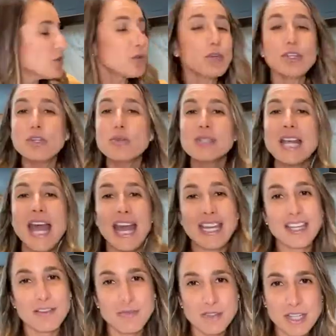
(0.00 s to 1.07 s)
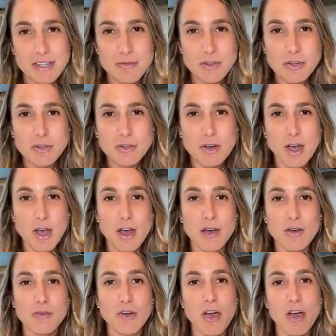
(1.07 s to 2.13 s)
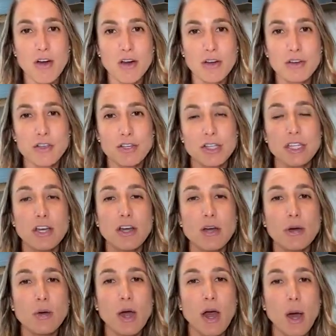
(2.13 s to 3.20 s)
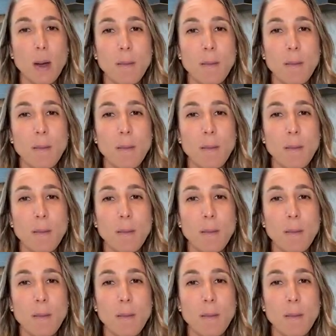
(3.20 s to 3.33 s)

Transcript: can use any flavor of our cookie dough.